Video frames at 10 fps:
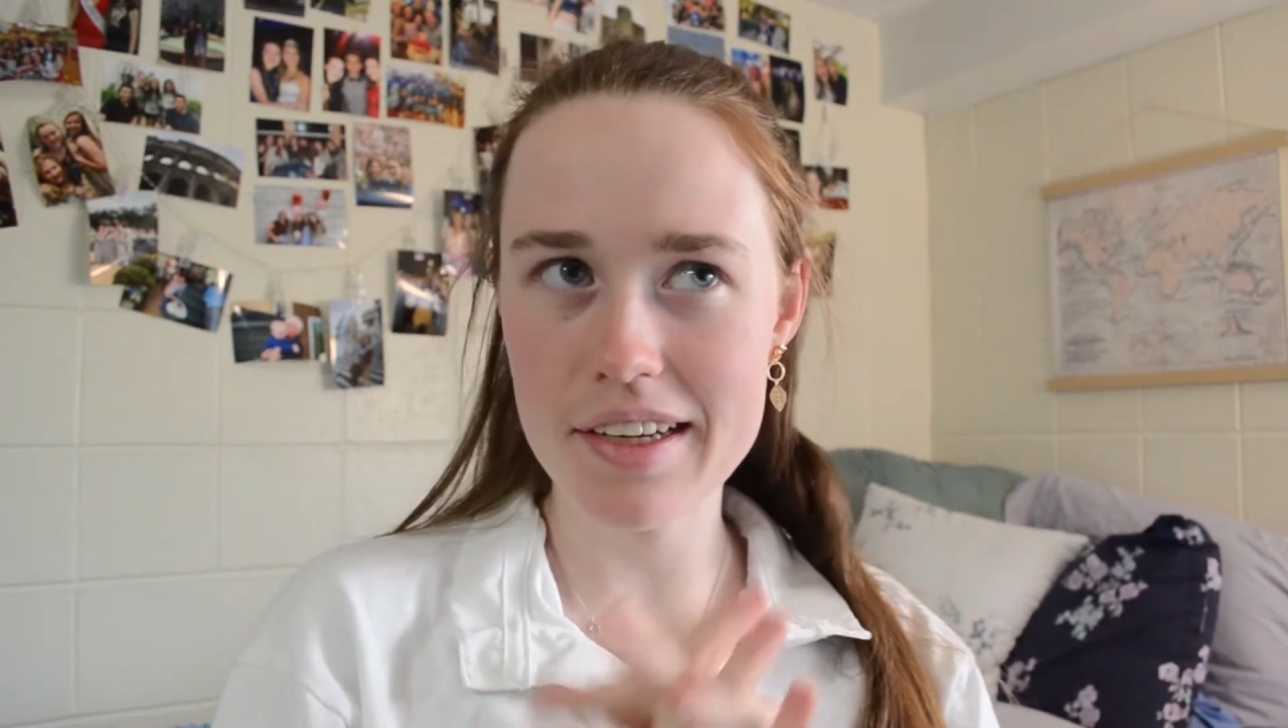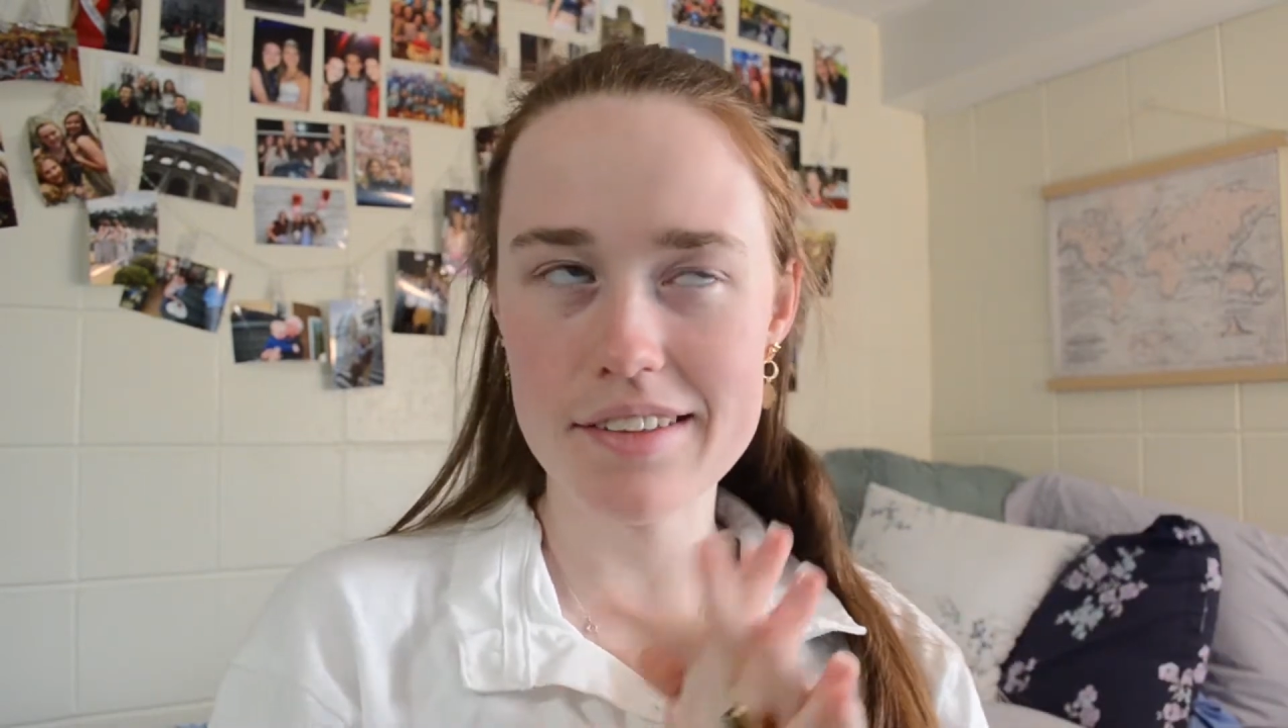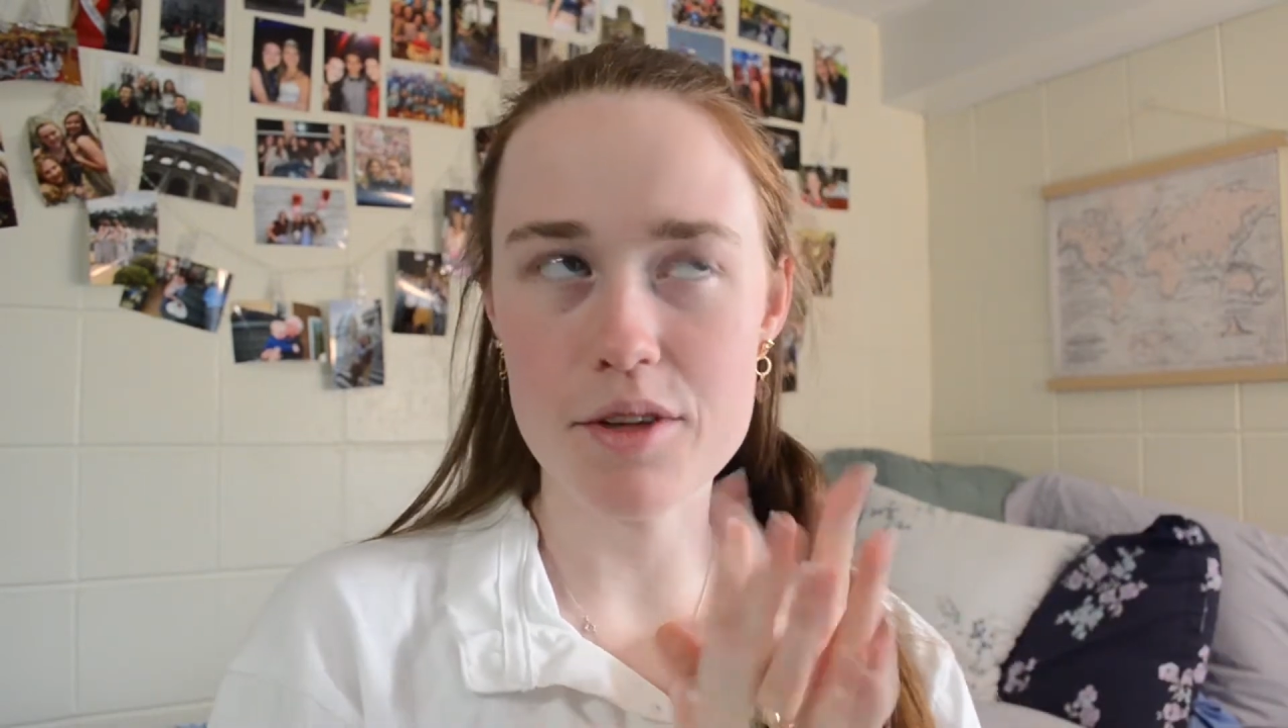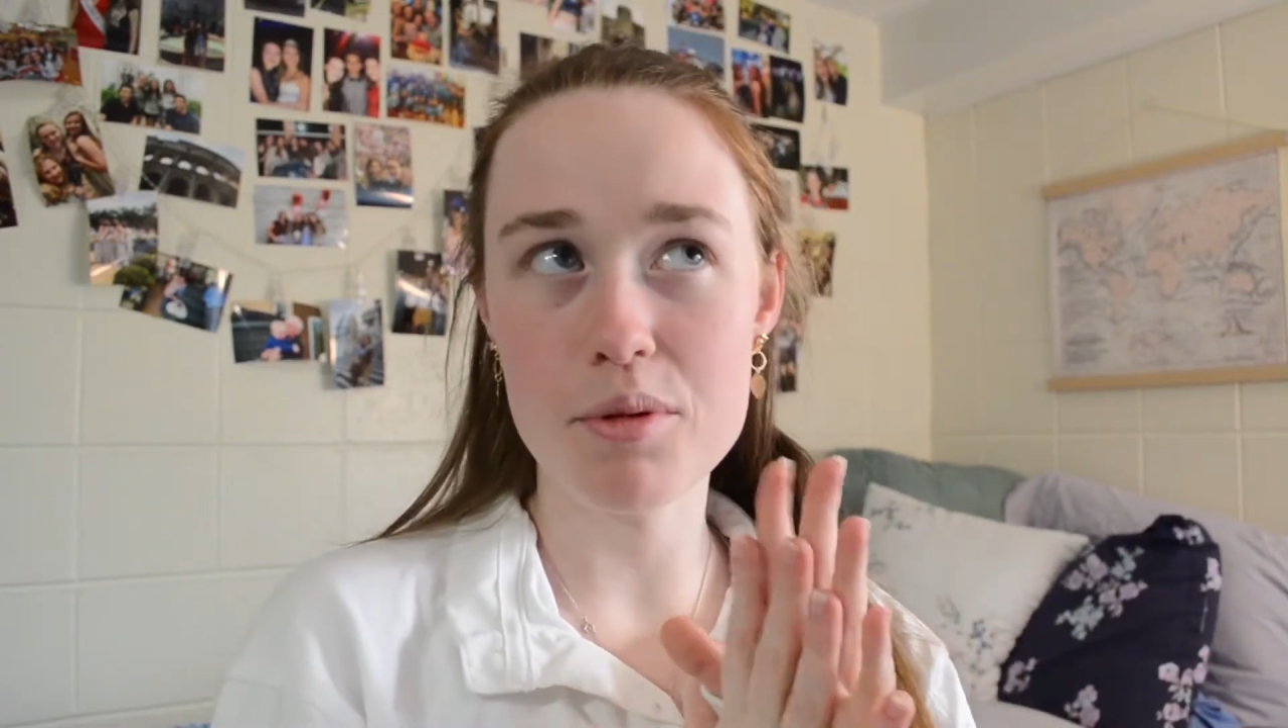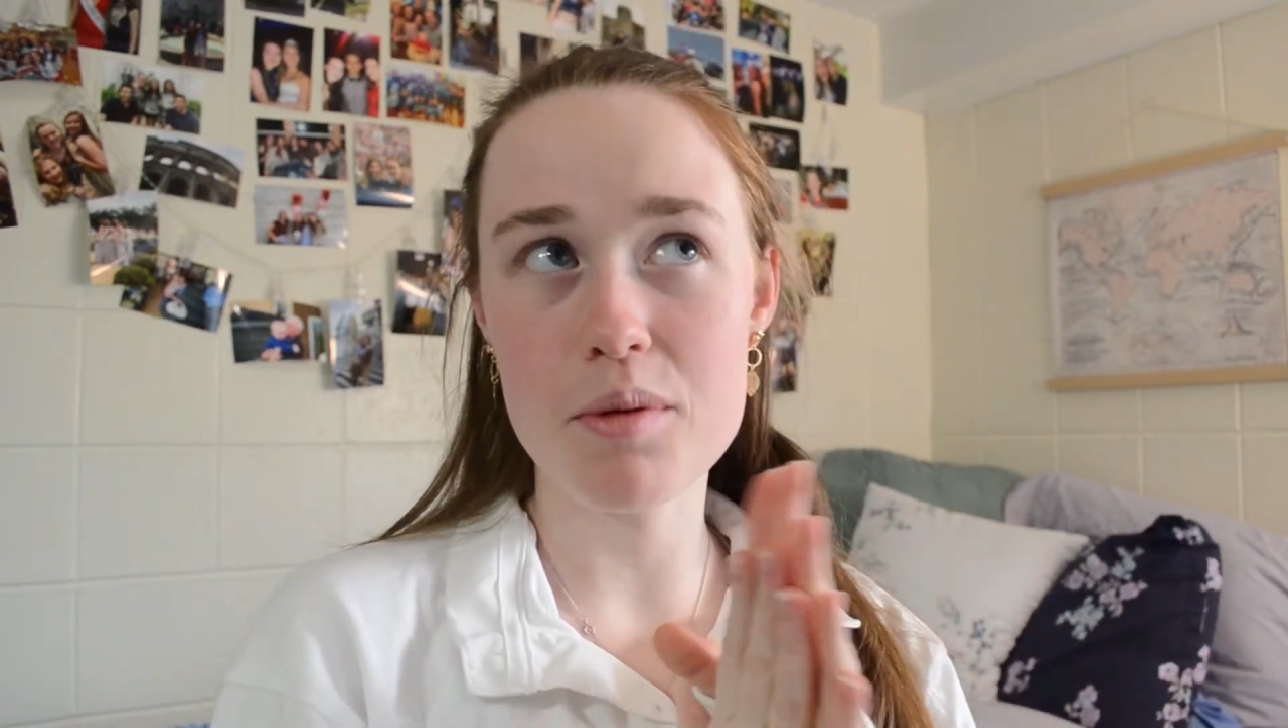as
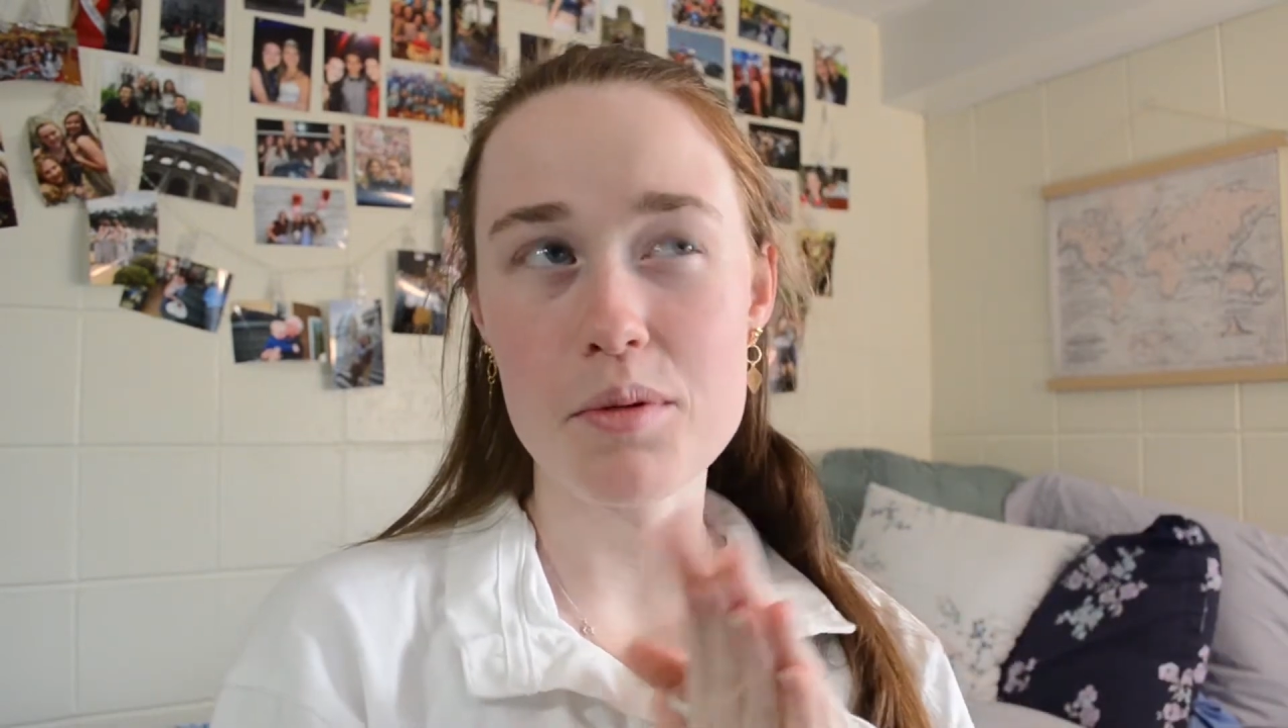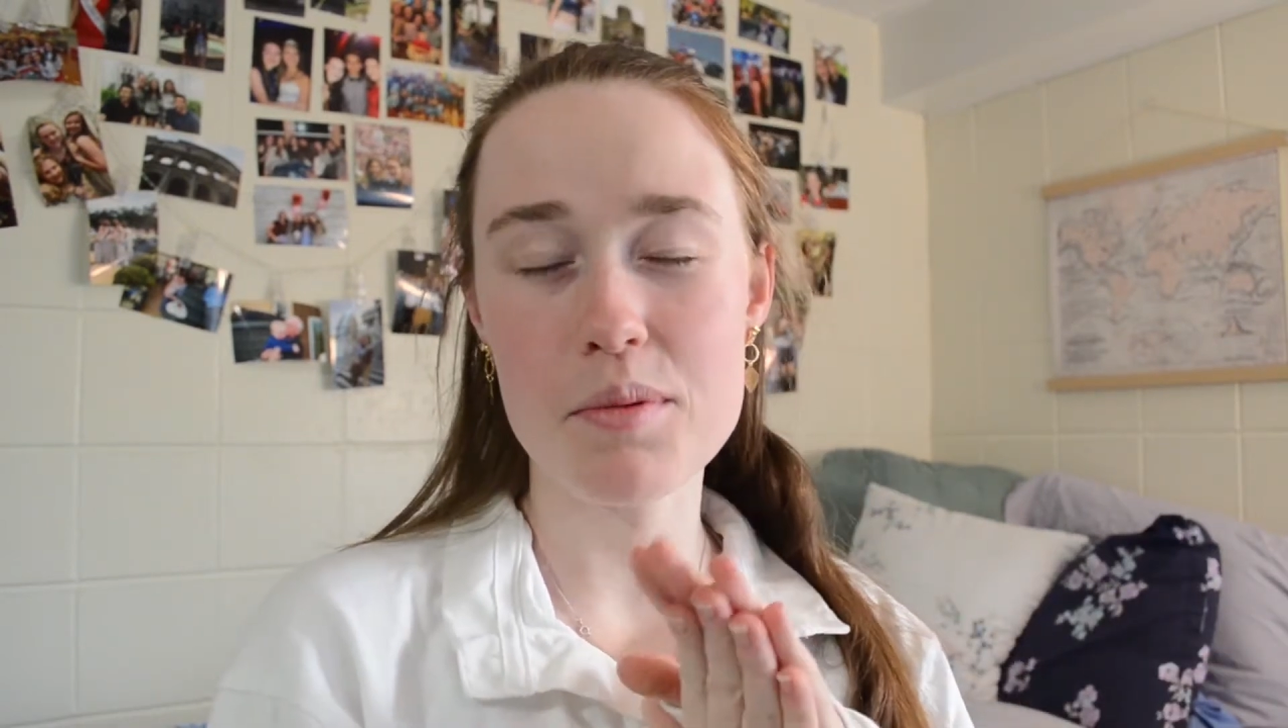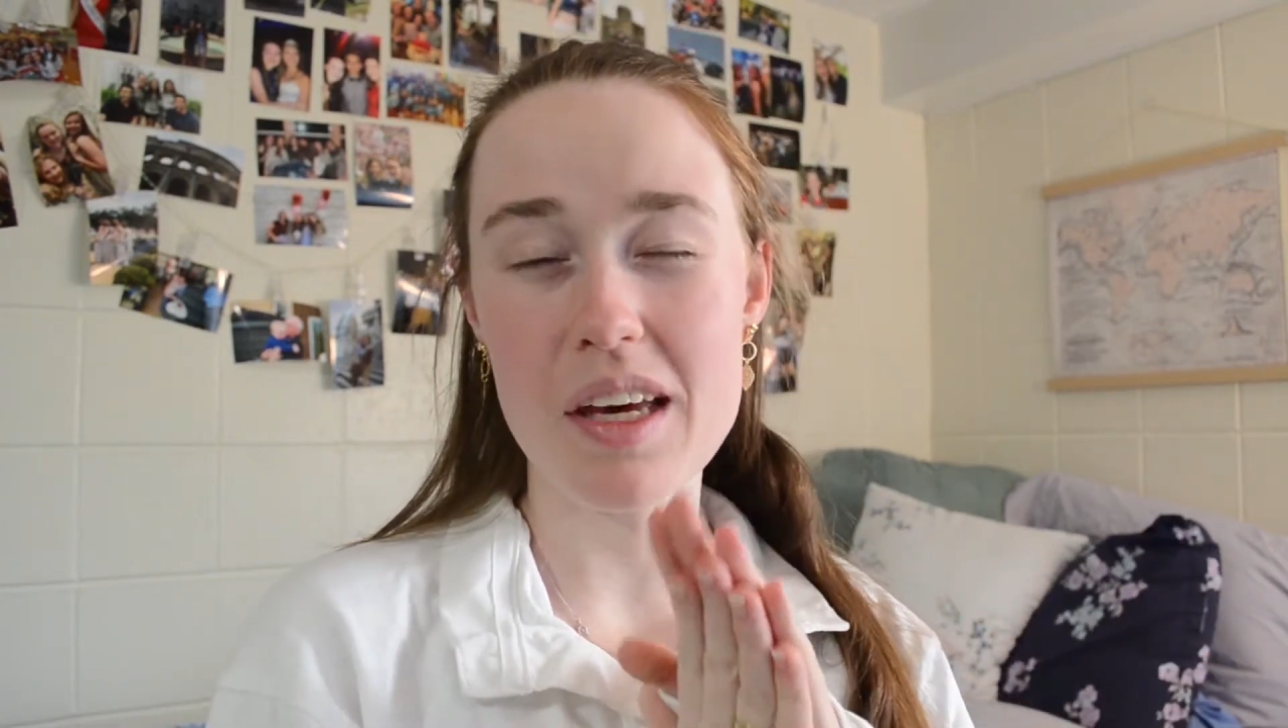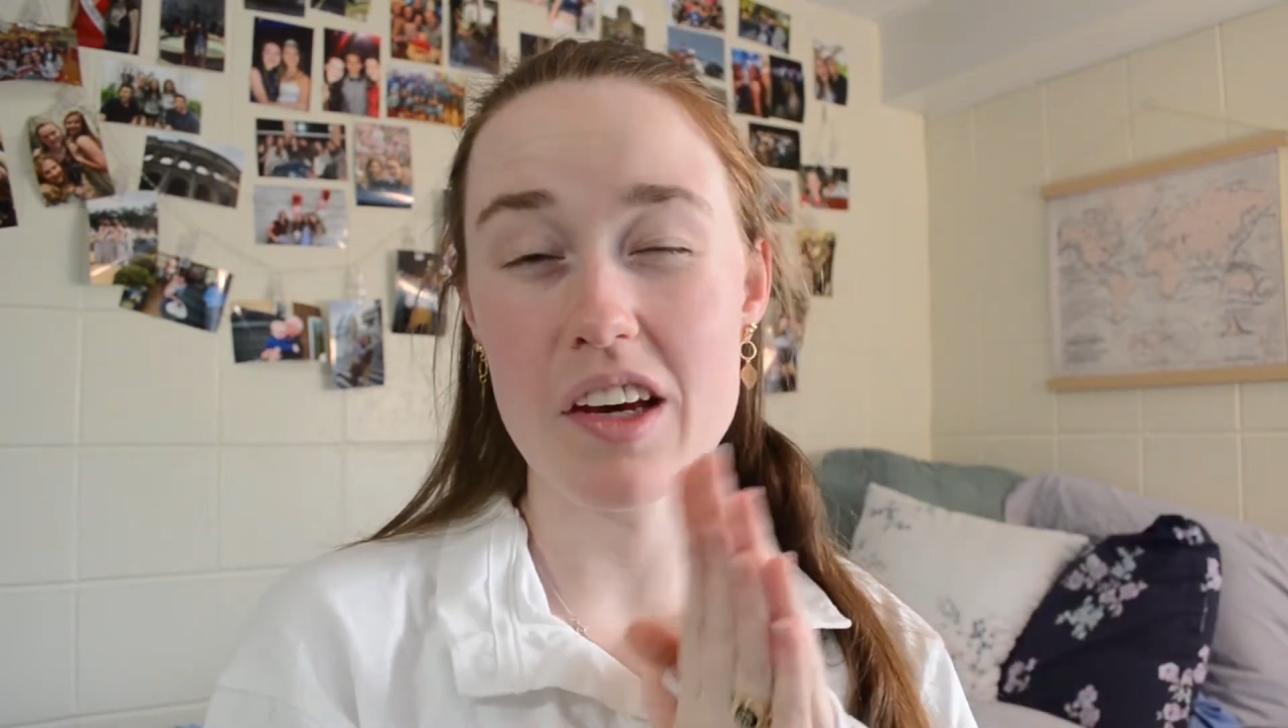I probably